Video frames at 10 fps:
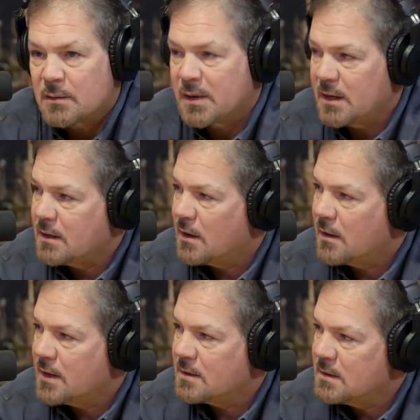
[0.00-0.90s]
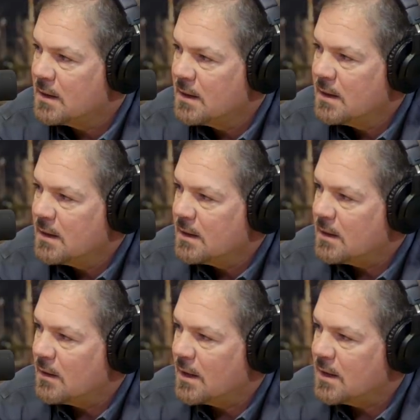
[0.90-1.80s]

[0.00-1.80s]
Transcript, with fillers: I mean, you know, he you know,